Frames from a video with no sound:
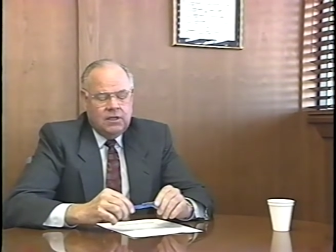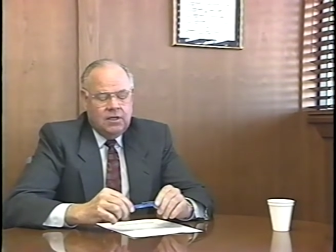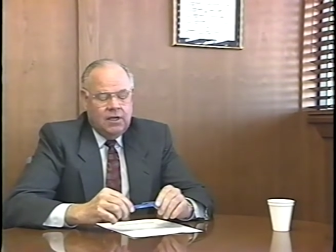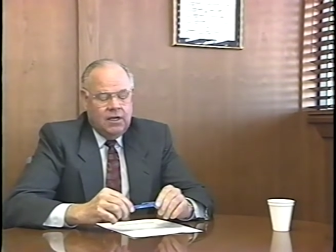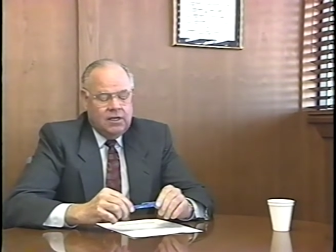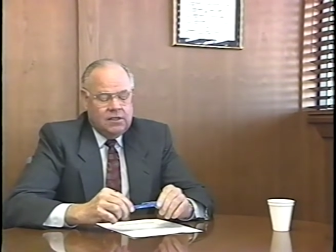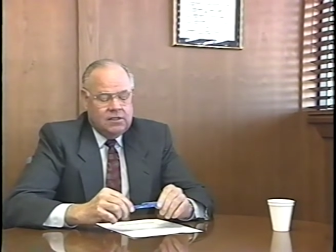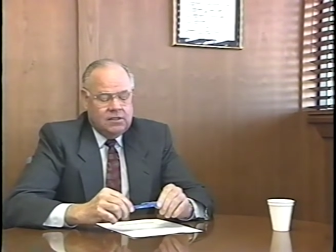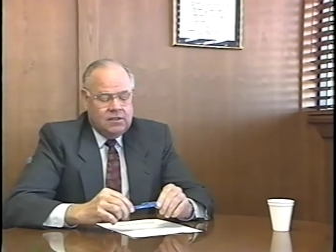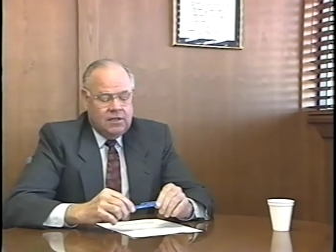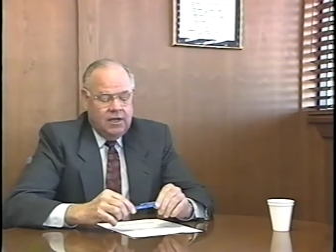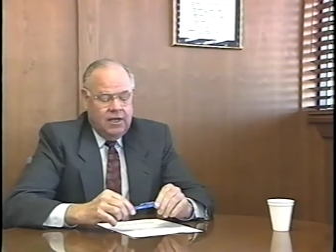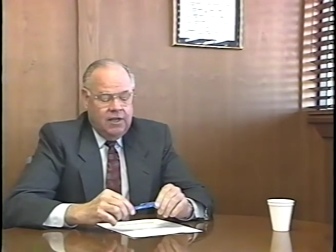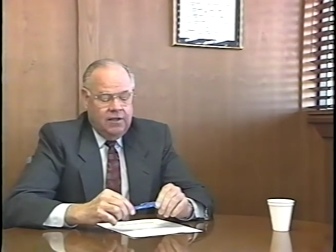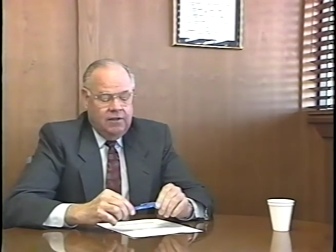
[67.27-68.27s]
Yes,
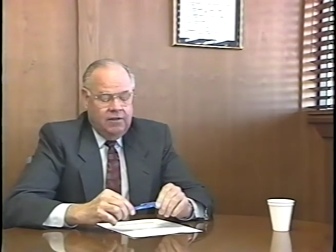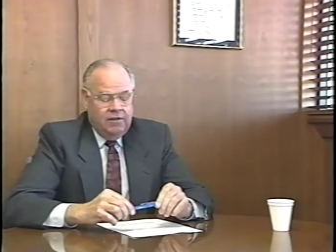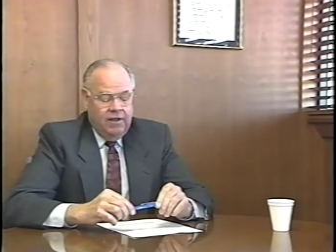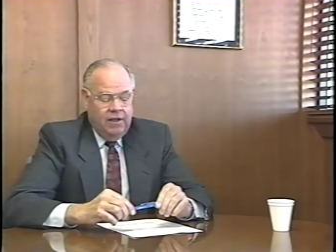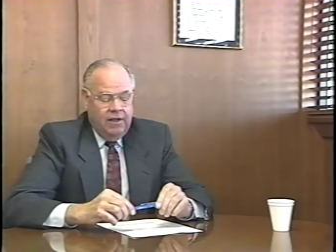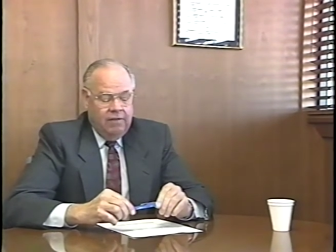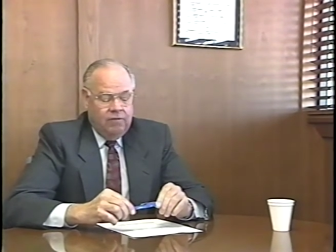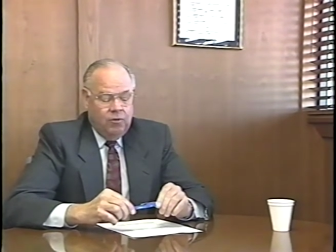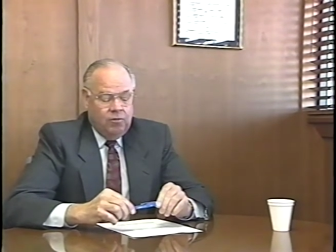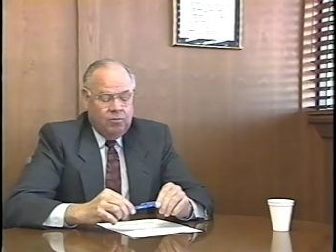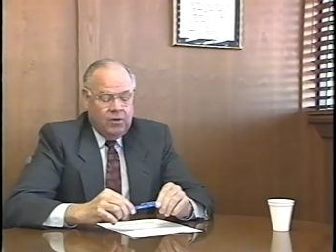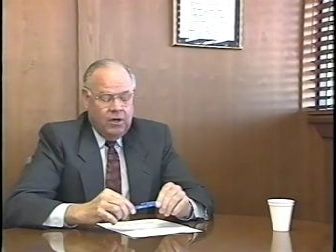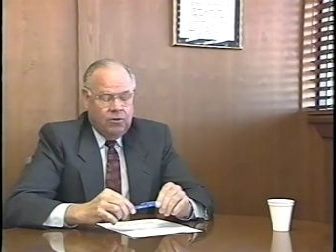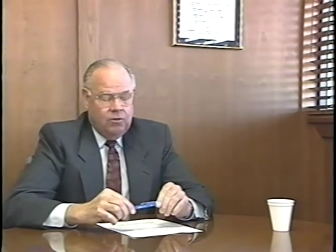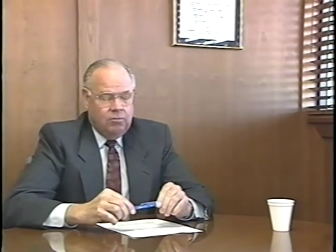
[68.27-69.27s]
I have owned
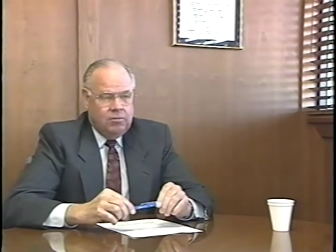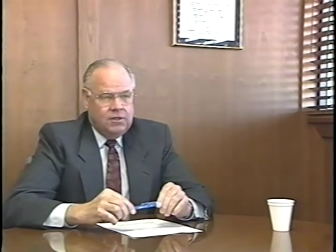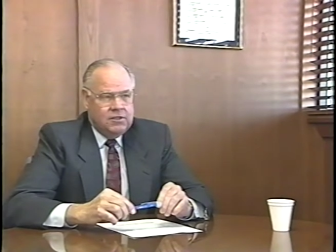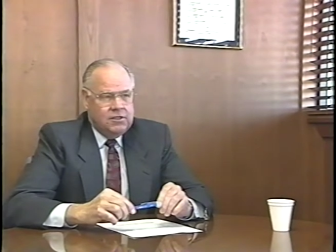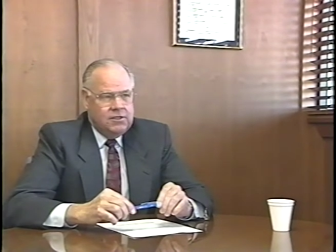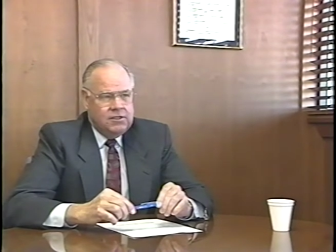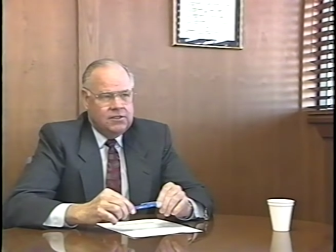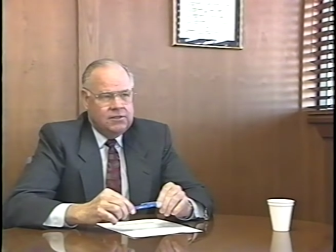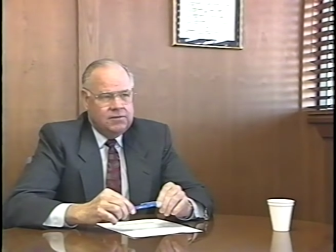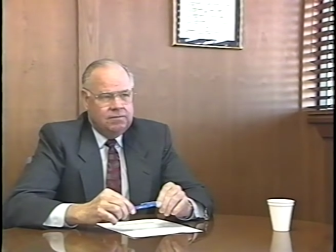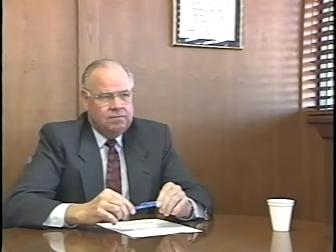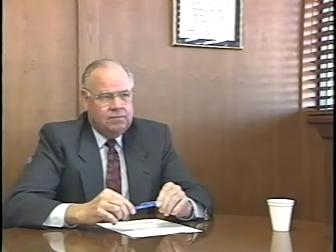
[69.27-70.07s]
my own business.